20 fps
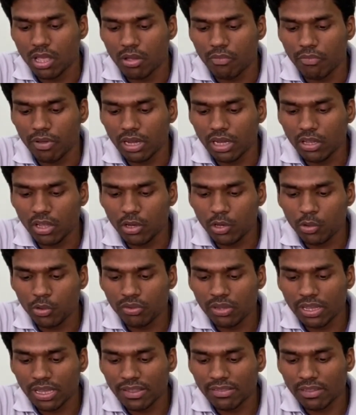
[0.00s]
When you're
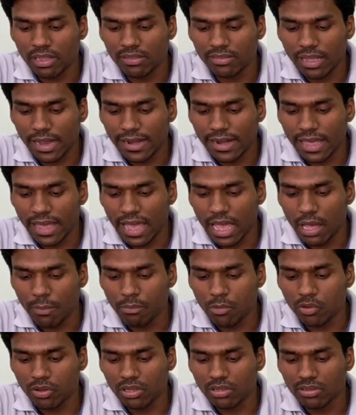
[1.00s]
using it inside an app,
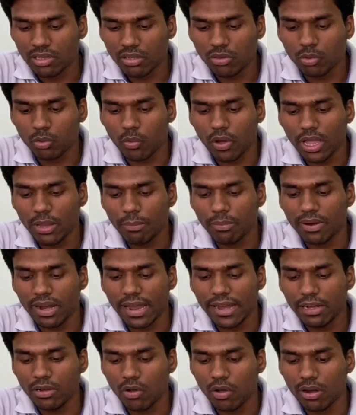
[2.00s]
you can just swipe
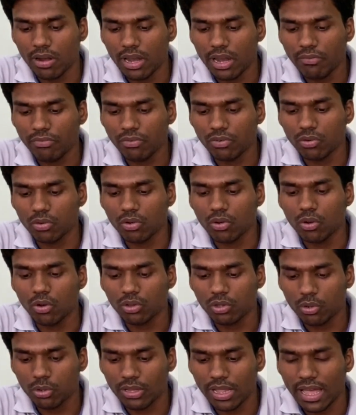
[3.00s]
right or left to go
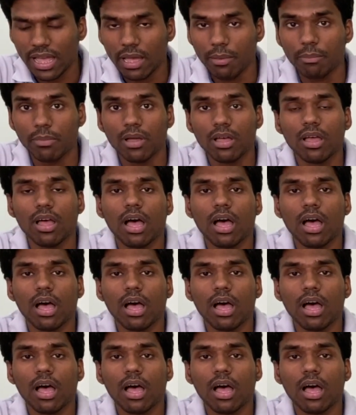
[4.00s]
through the app,